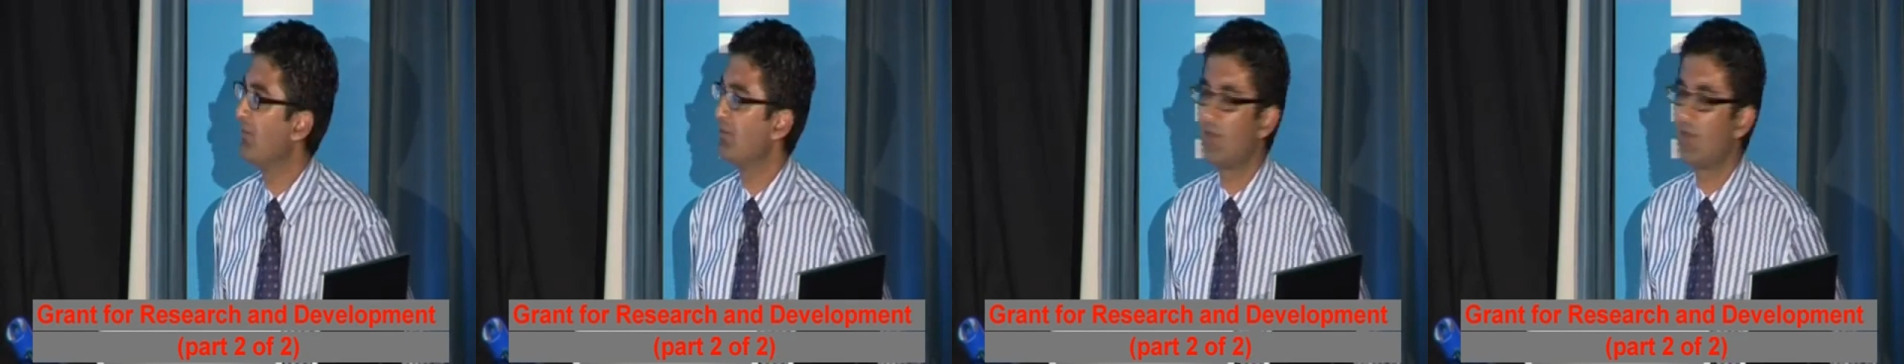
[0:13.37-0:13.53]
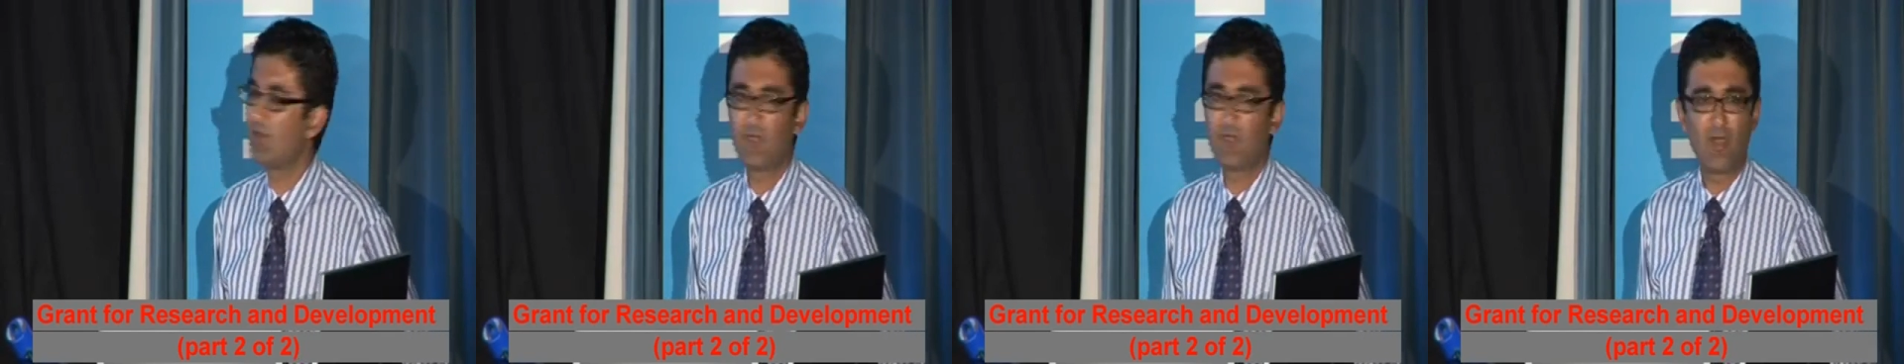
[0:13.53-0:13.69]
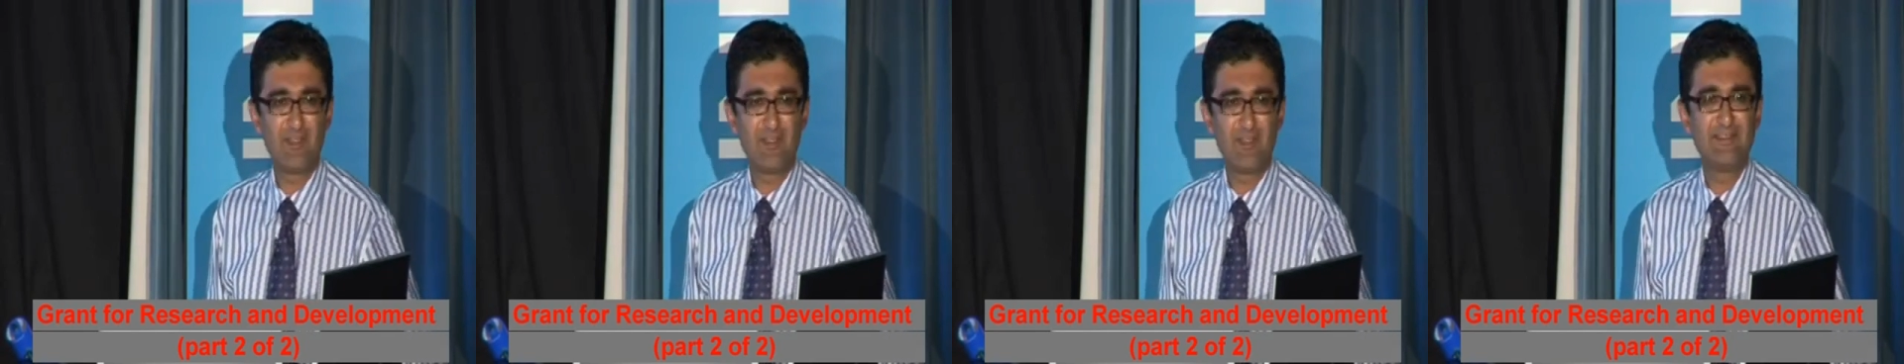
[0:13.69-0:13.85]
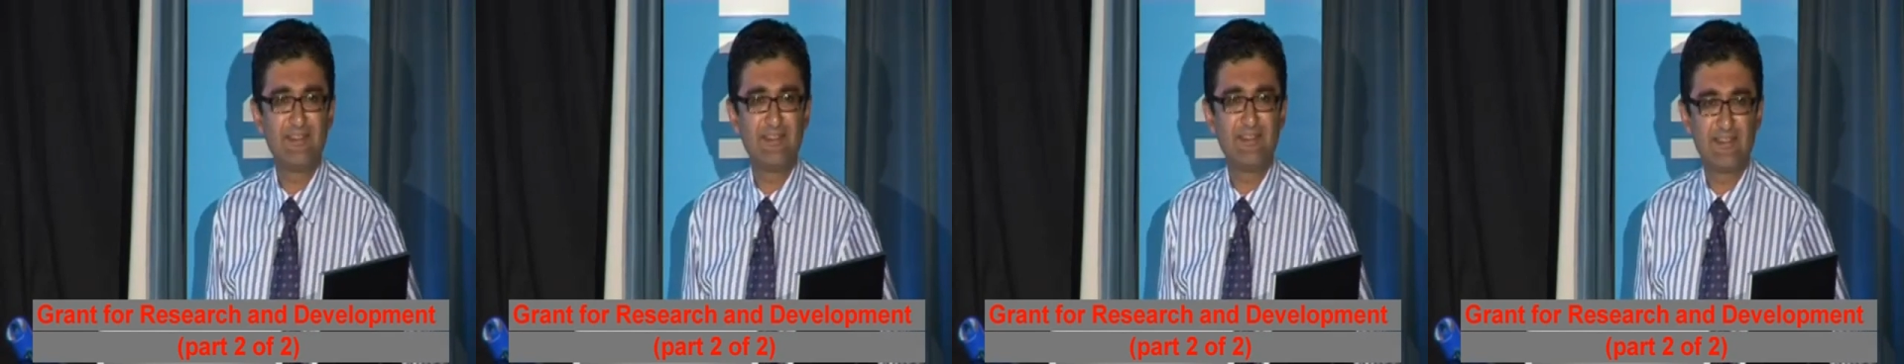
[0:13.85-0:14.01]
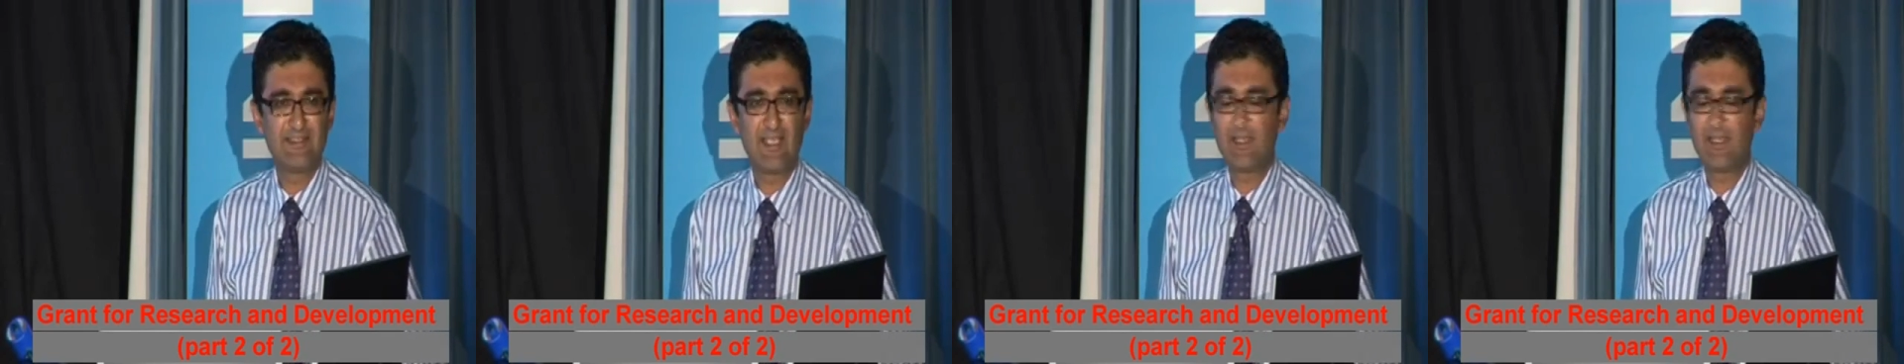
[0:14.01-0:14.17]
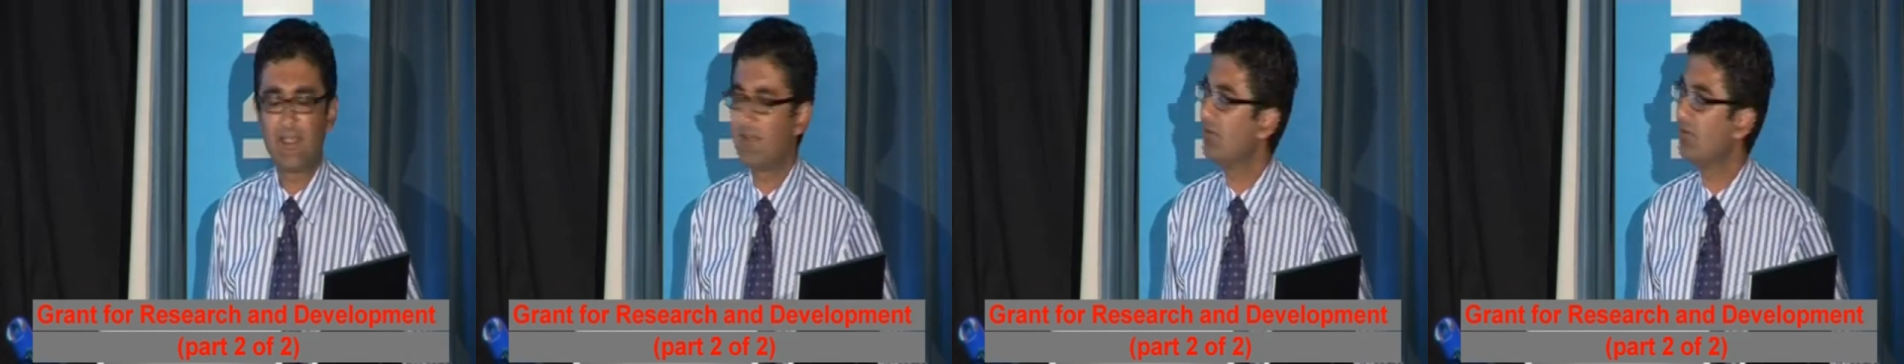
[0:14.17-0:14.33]
with a
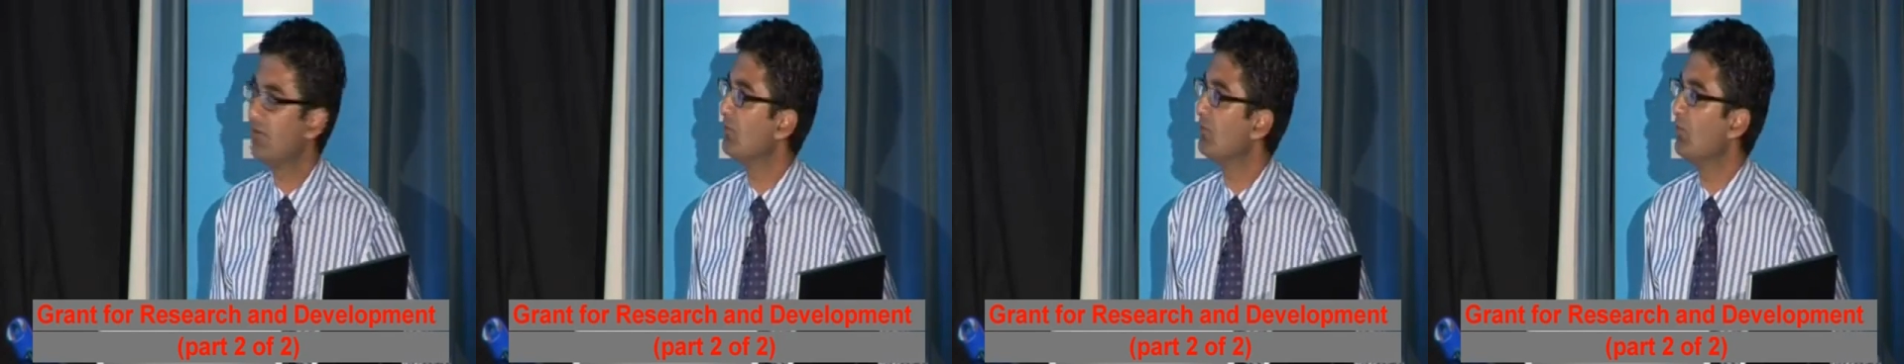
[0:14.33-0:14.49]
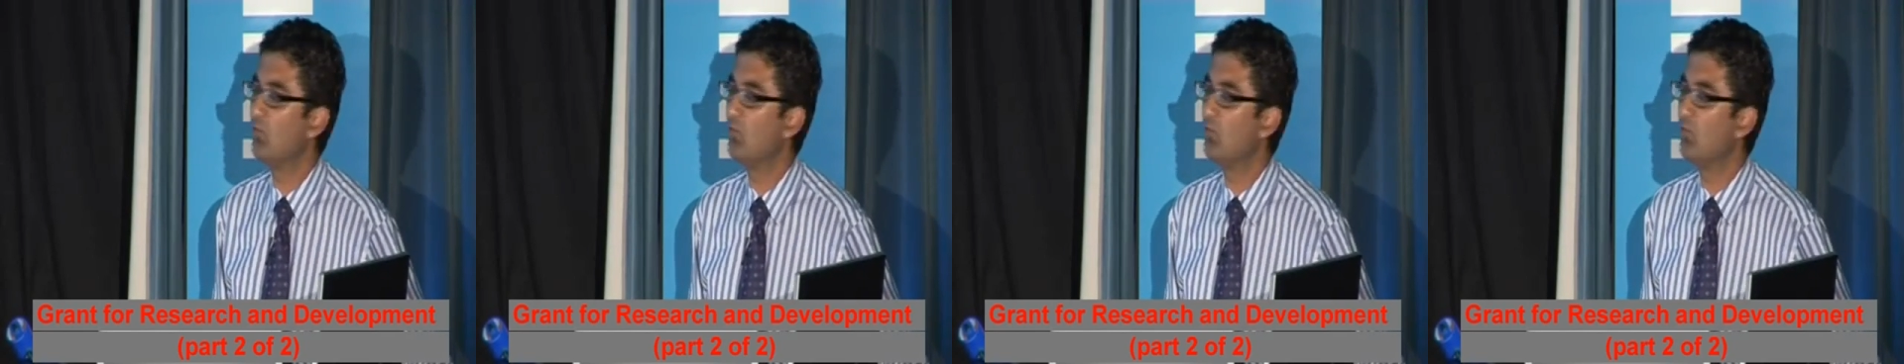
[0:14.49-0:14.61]
90-day